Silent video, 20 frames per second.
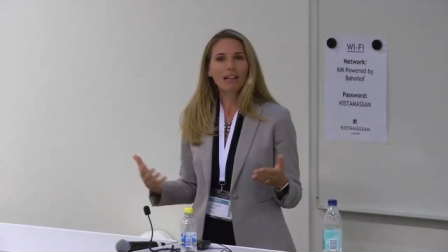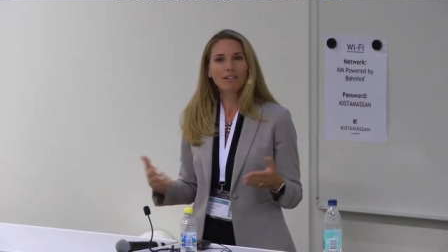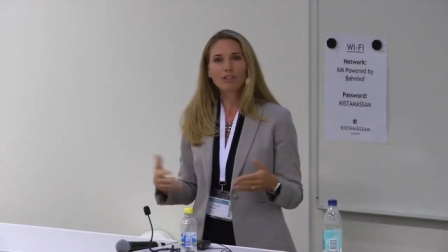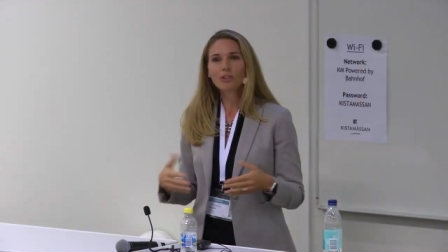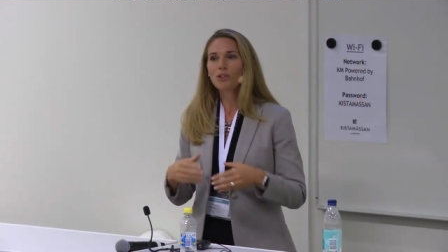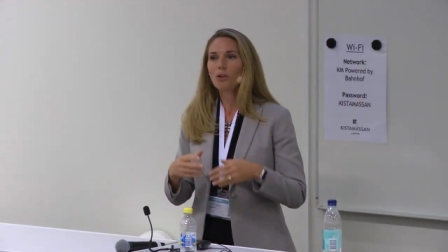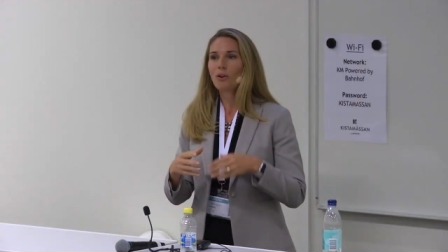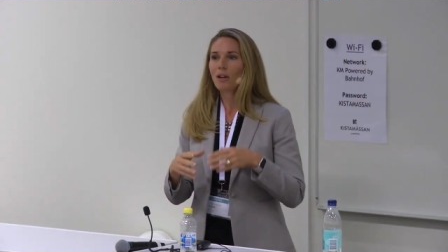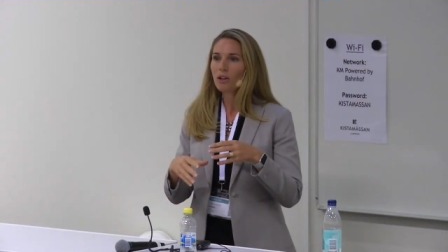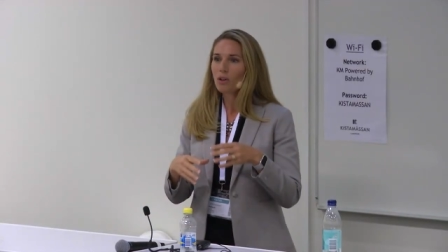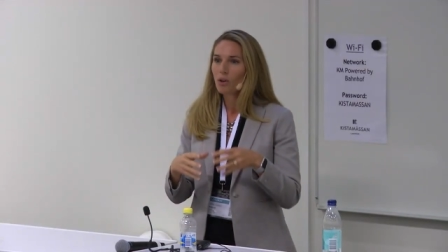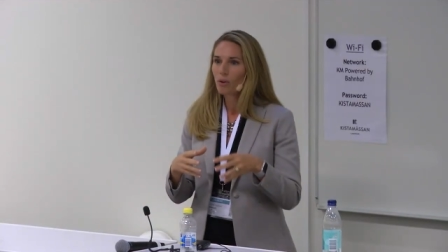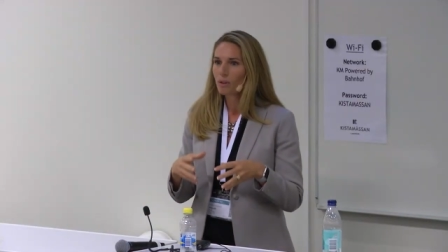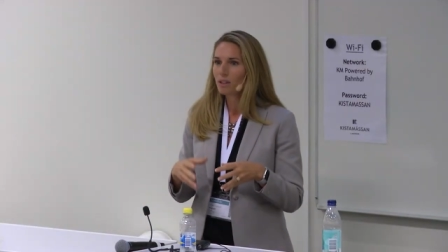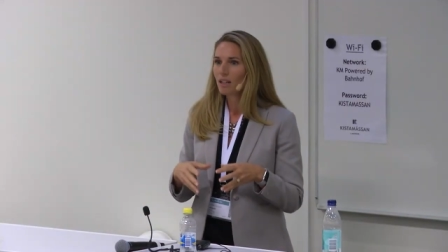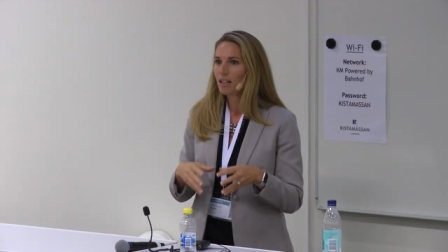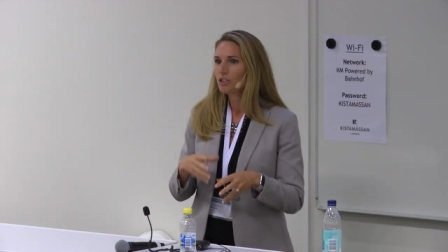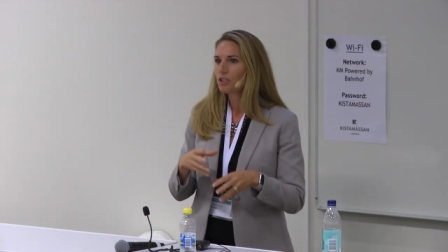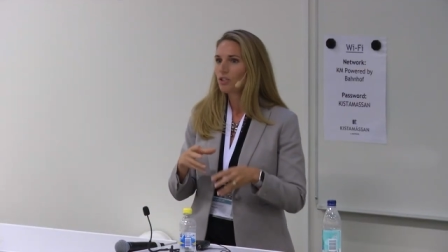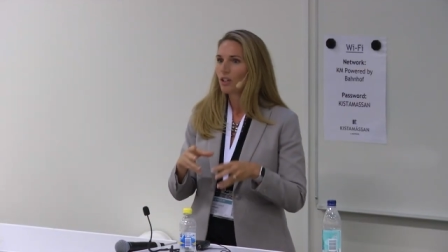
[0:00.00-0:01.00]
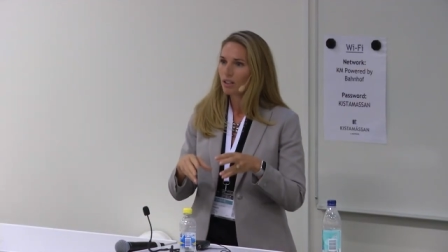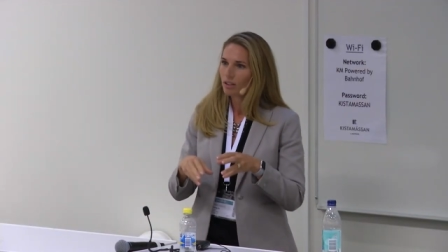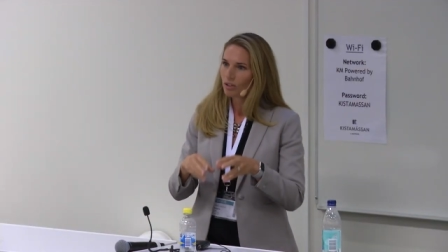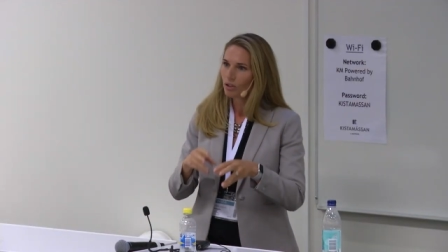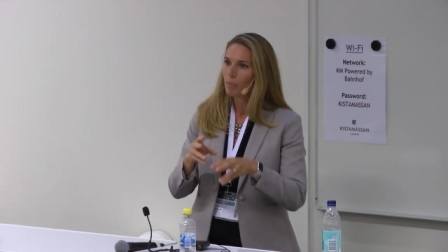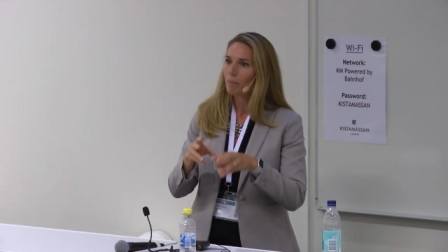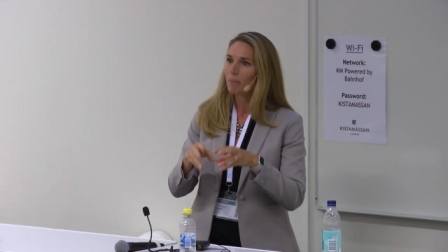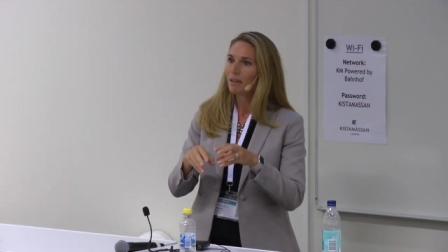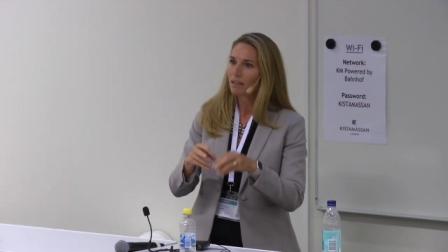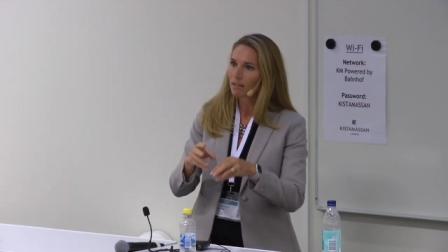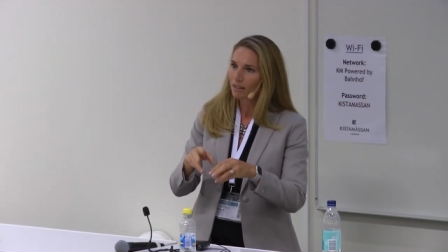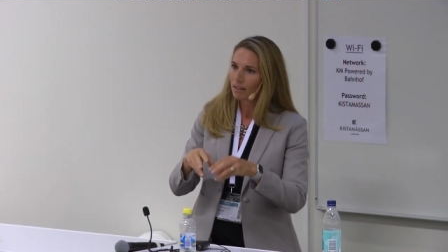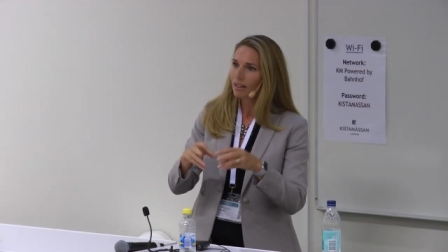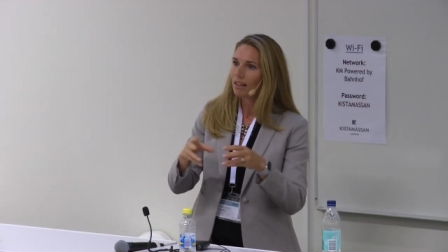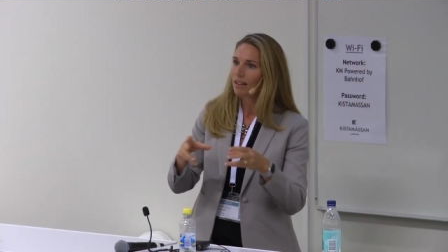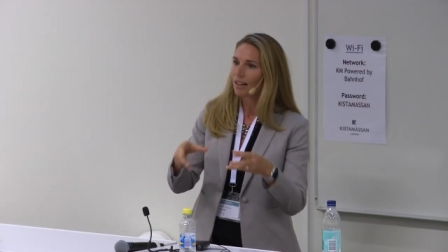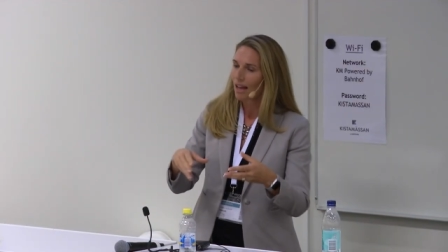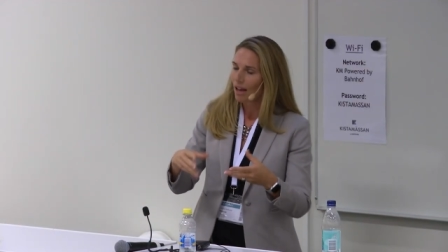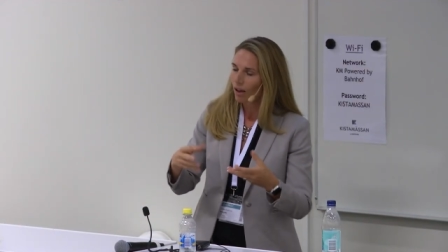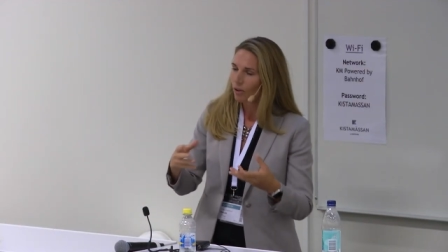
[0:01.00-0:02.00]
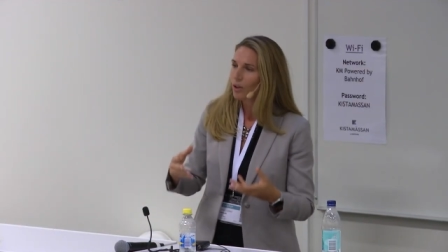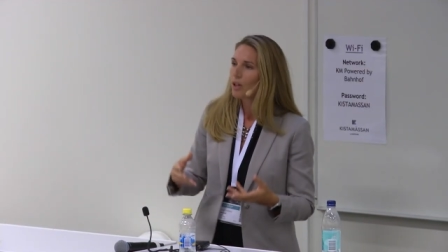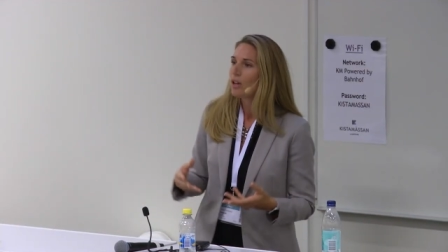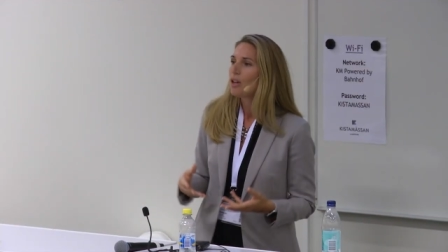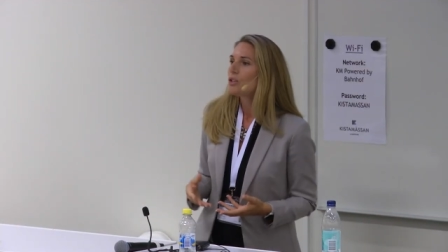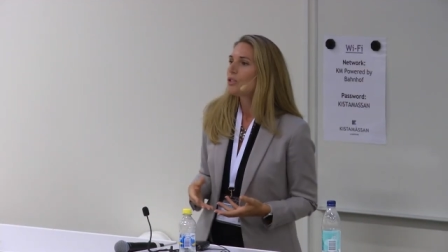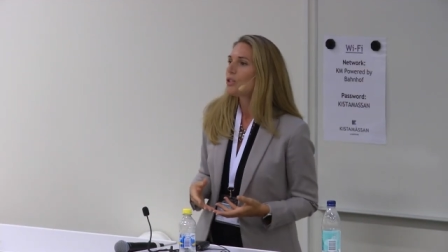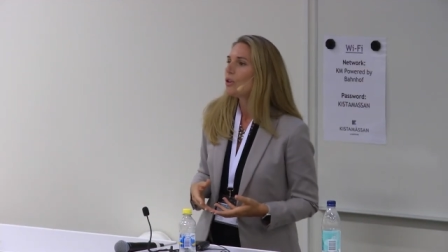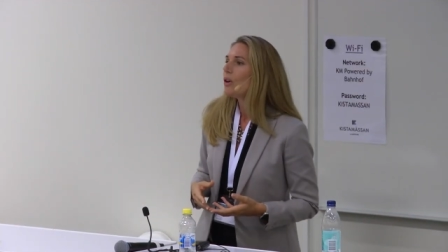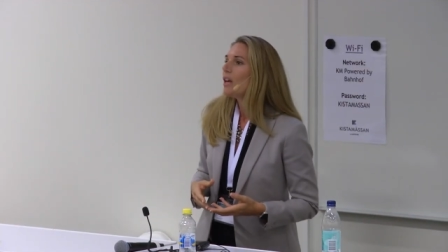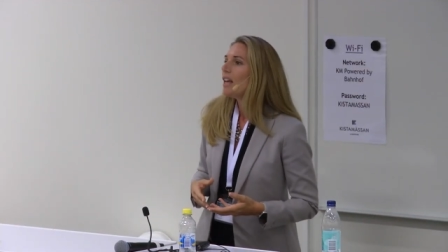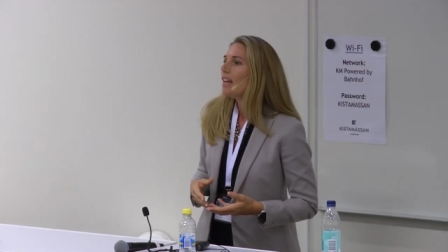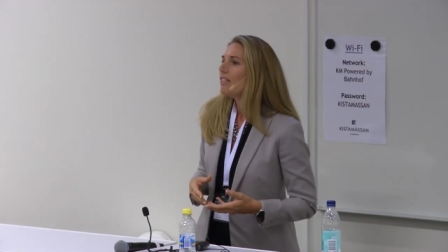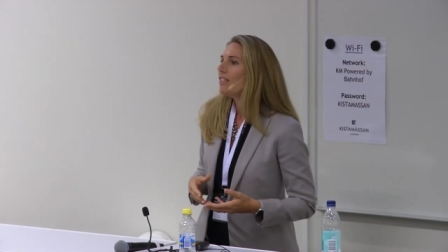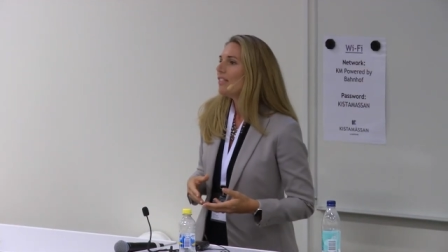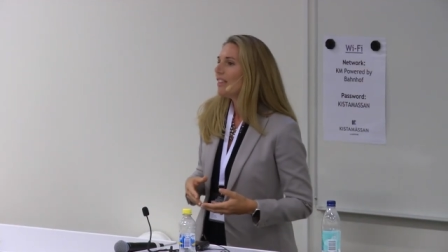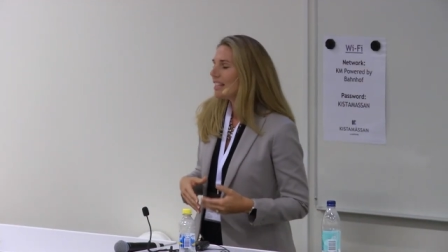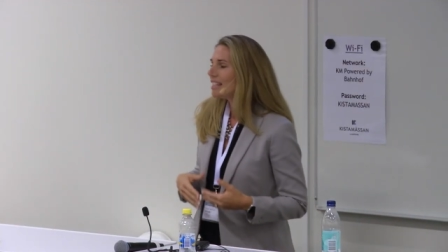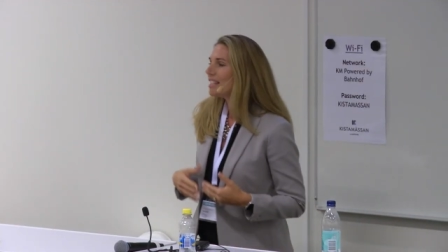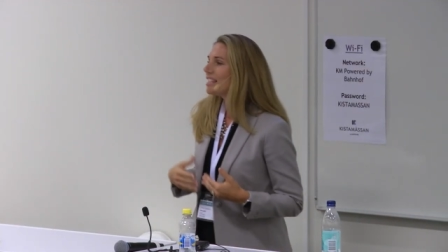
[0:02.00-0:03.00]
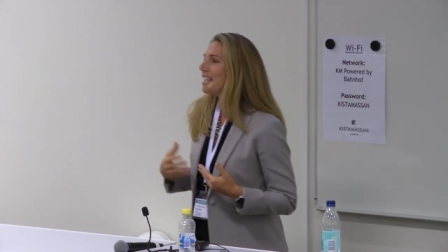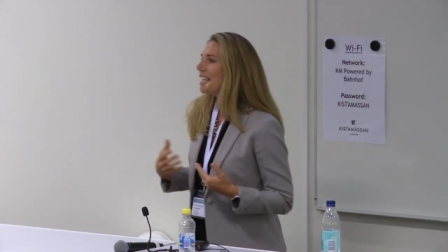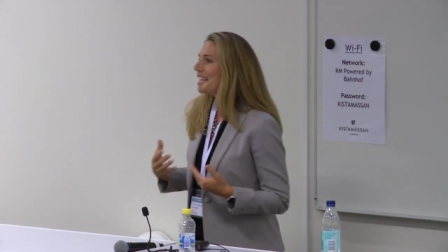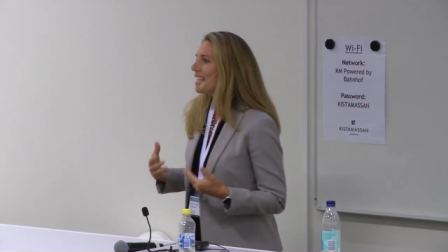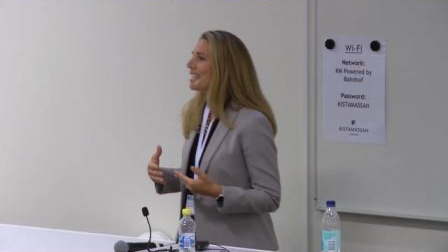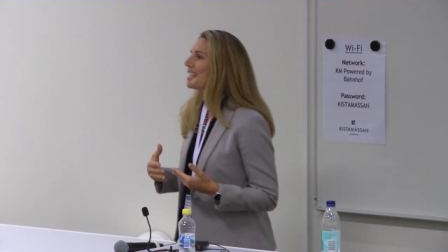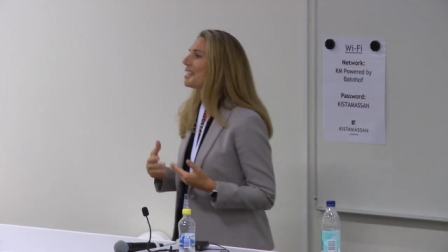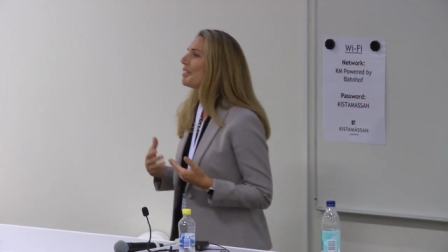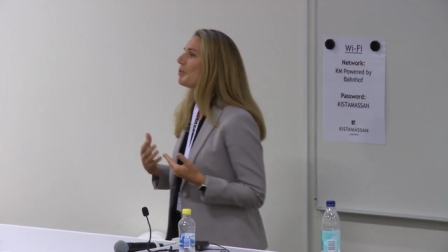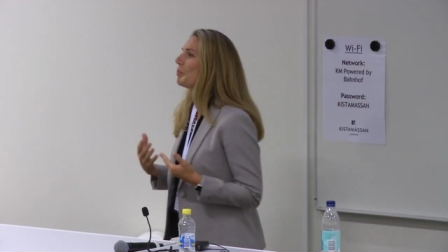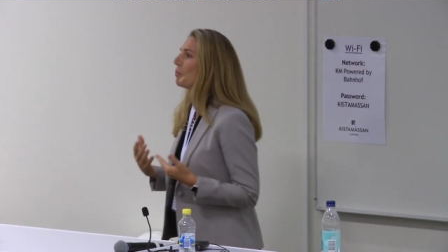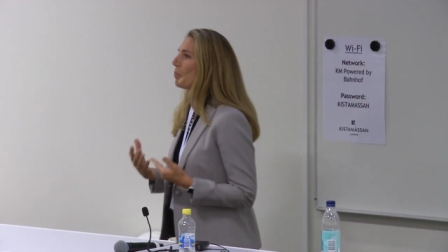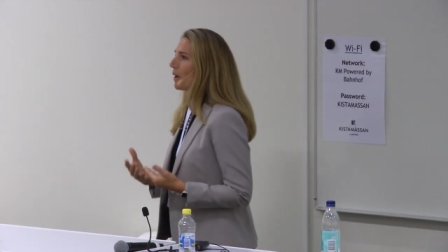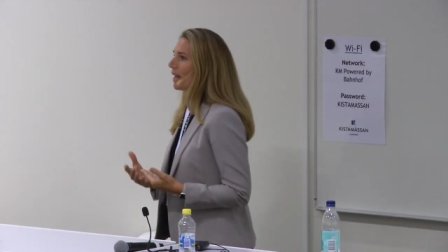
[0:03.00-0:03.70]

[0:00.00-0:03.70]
And you know, I go and I try, you know, milking a cow. So this is